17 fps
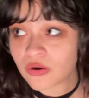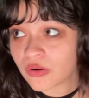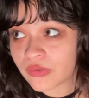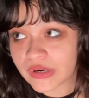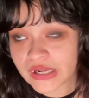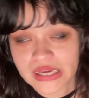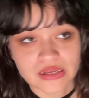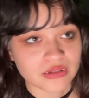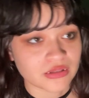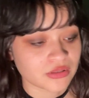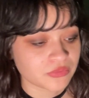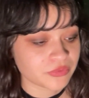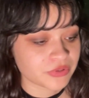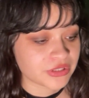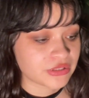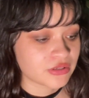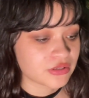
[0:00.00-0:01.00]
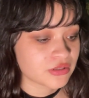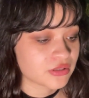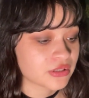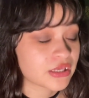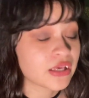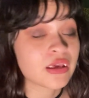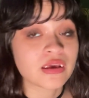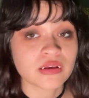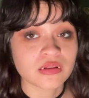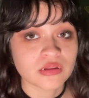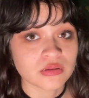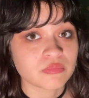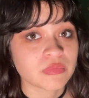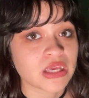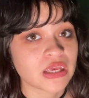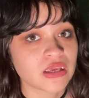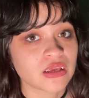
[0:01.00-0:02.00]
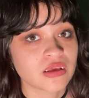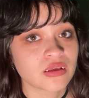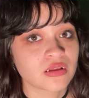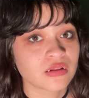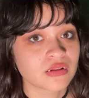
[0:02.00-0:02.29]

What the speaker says: Bodile would kill me,